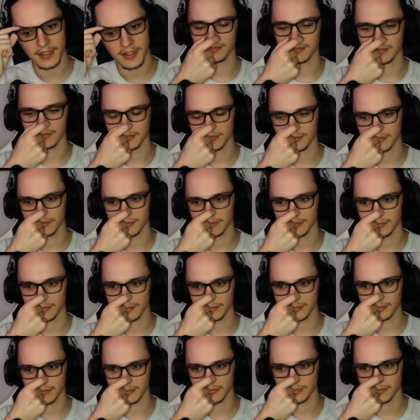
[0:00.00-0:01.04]

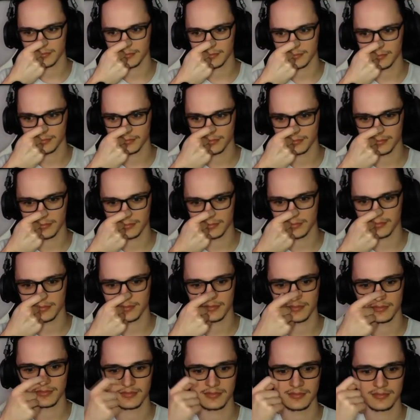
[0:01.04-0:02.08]

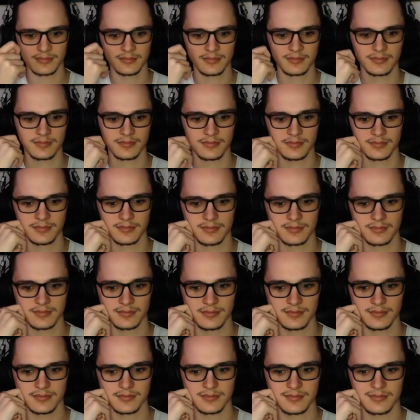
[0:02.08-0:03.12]

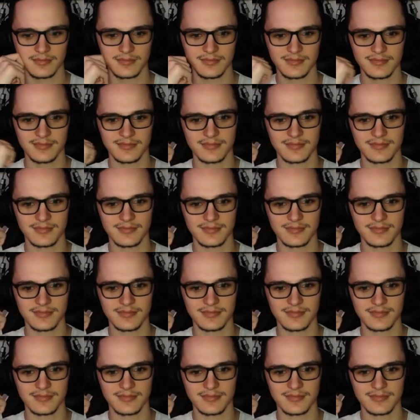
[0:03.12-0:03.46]
(no one is talking)